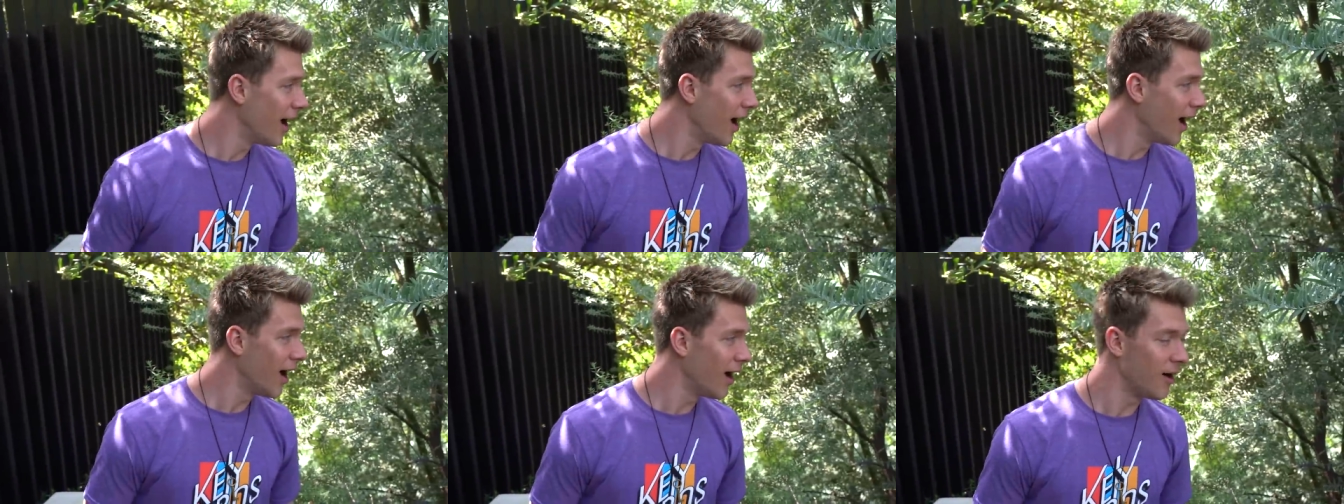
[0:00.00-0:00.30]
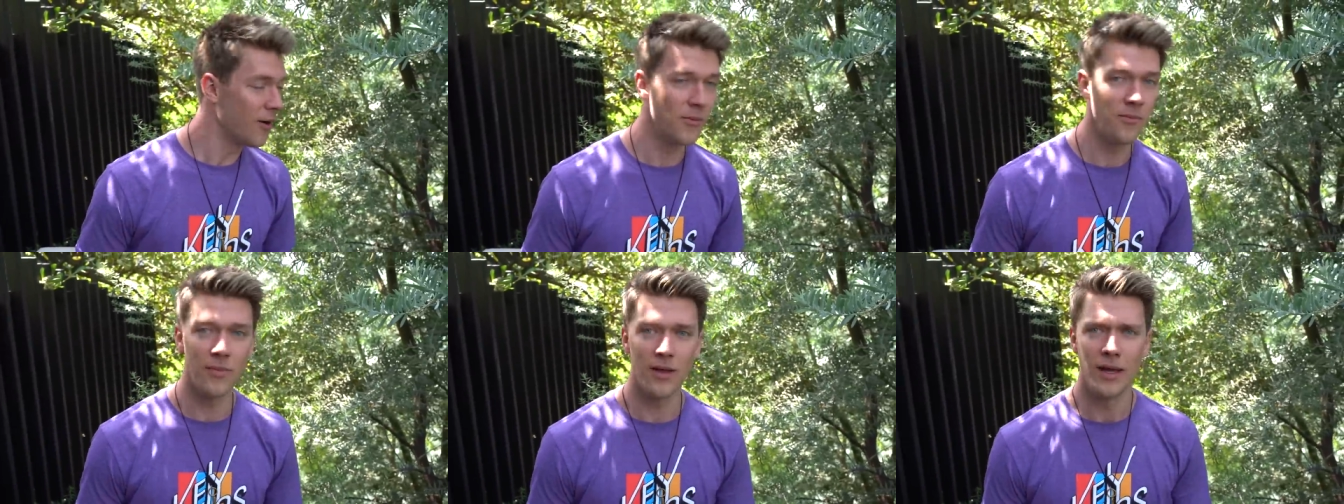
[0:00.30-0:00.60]

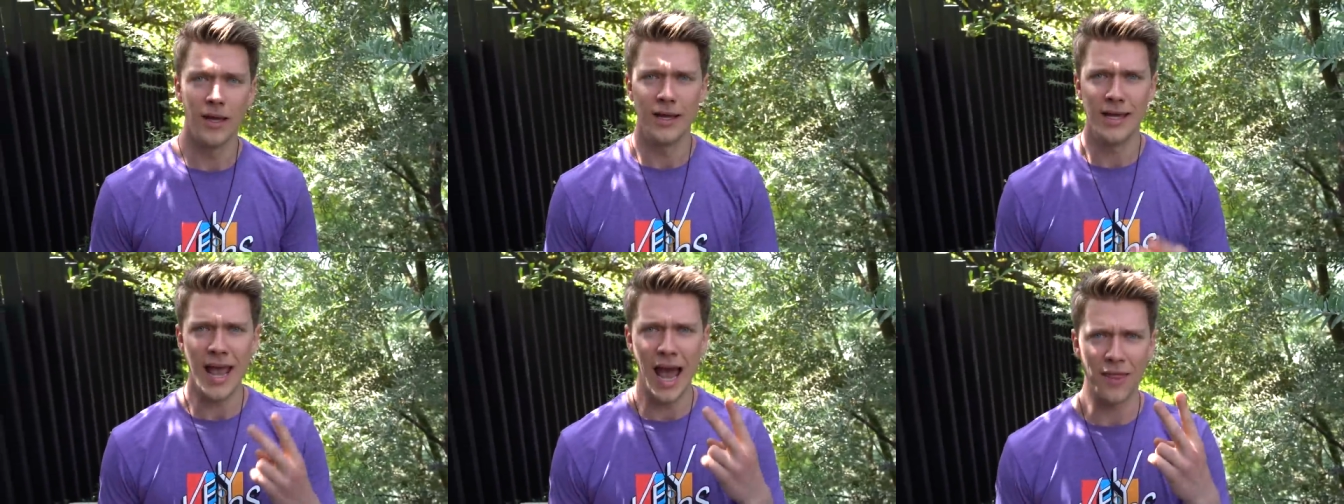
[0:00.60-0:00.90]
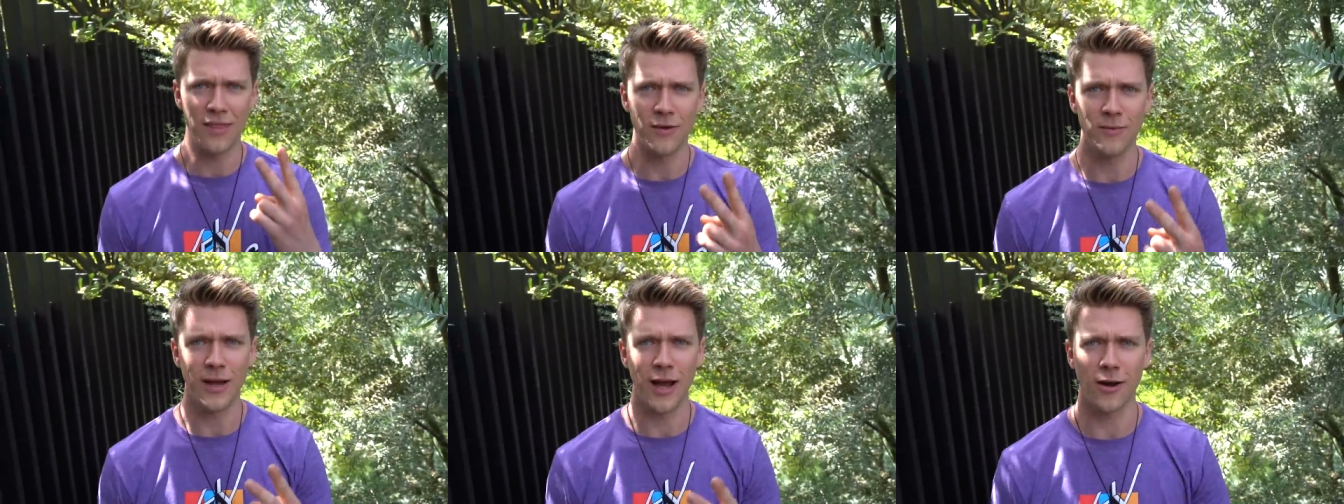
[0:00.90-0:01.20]
um, yeah, I
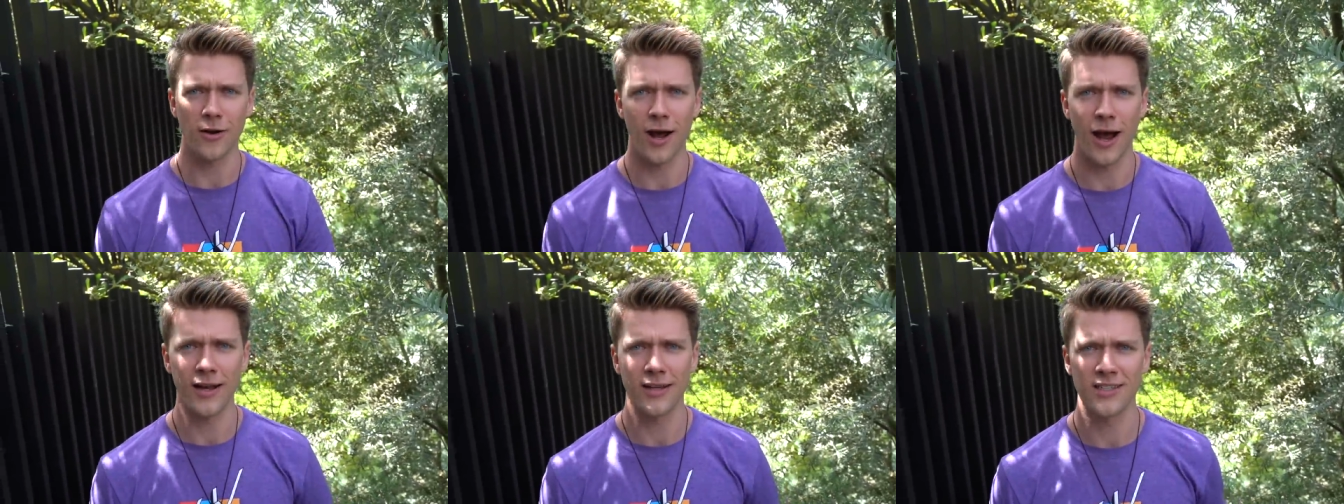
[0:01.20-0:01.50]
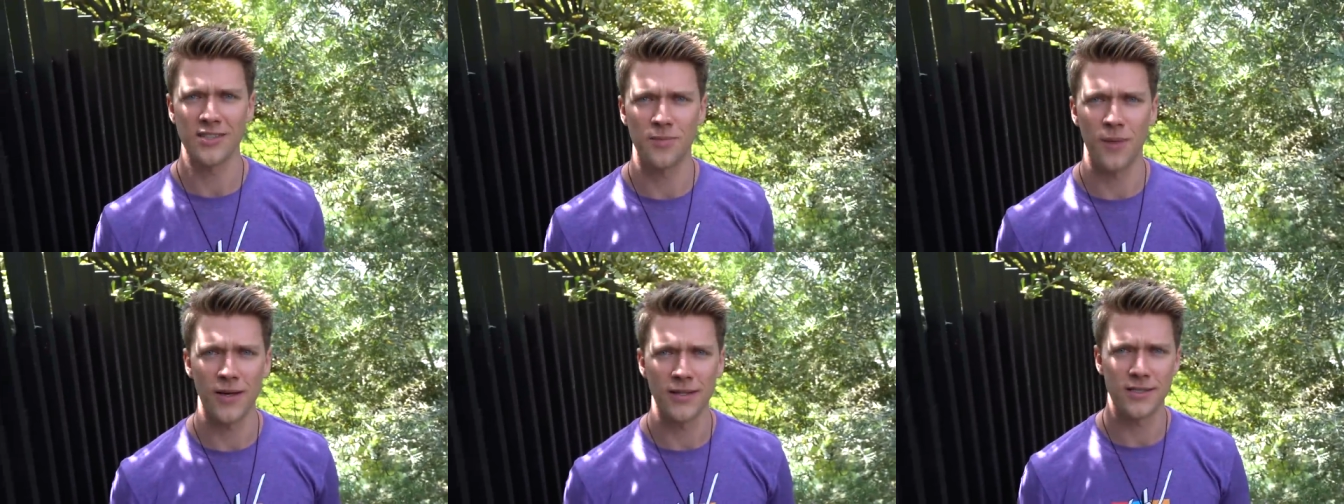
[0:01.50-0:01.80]
think we got our hiding
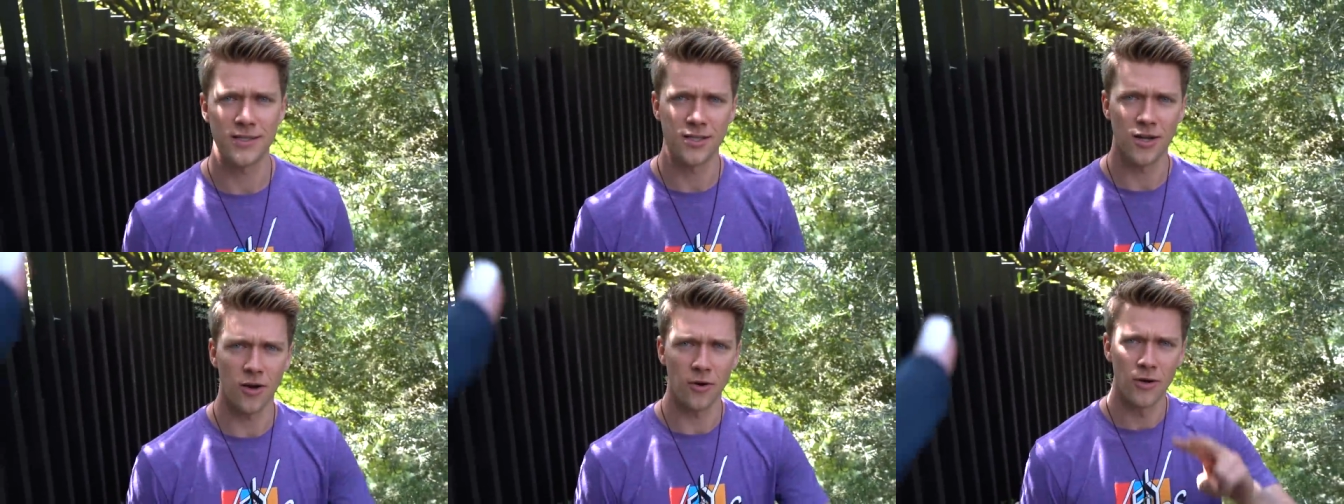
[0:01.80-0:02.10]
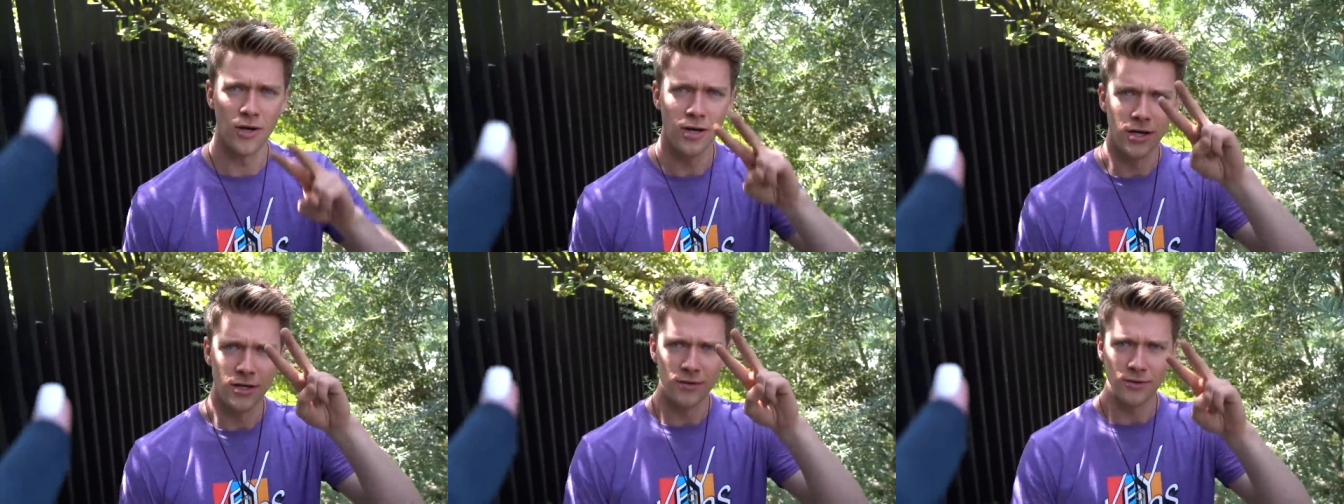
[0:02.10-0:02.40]
space. So
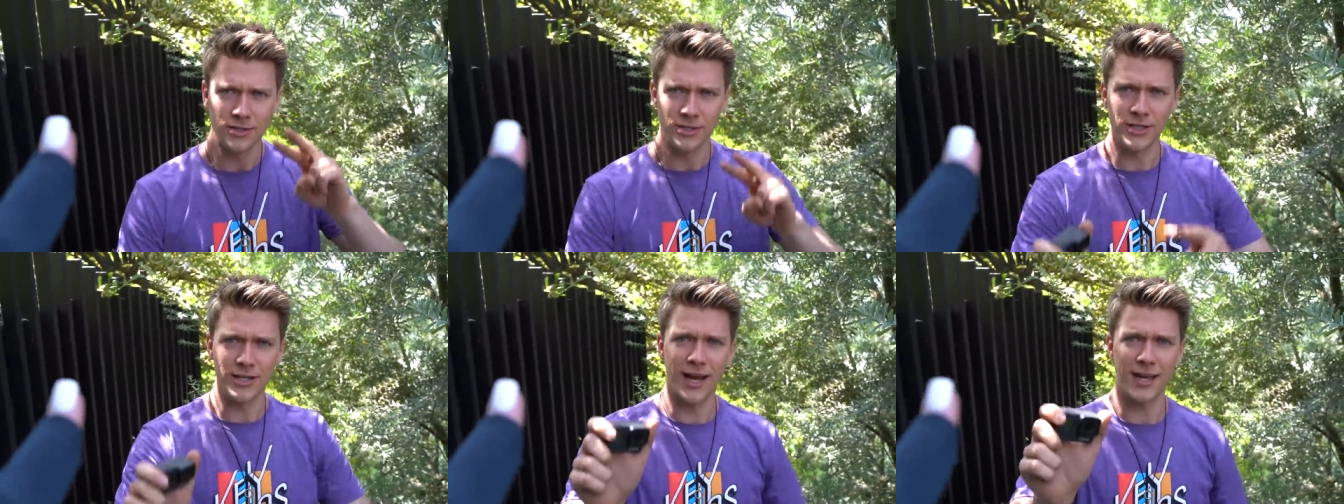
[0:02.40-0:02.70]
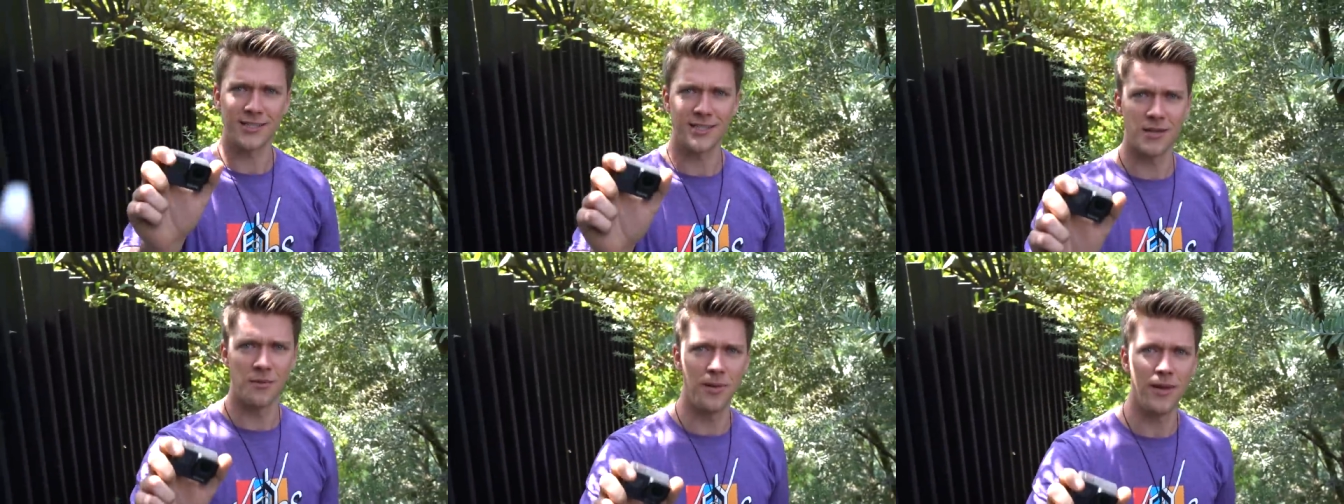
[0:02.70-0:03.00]
see you
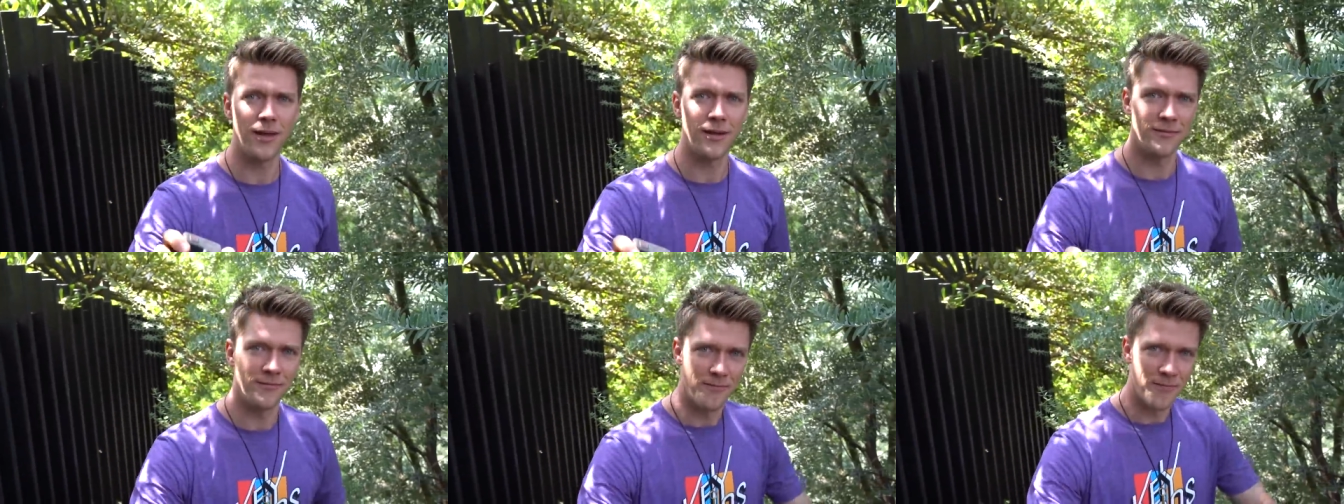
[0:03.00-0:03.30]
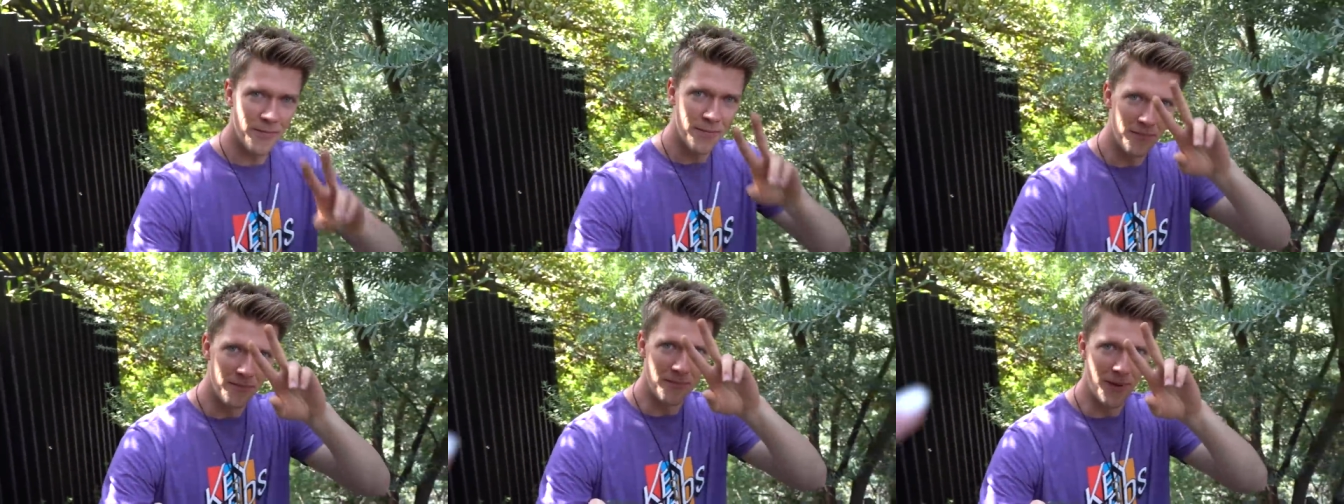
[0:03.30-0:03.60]
guys in a bit. Good, bye.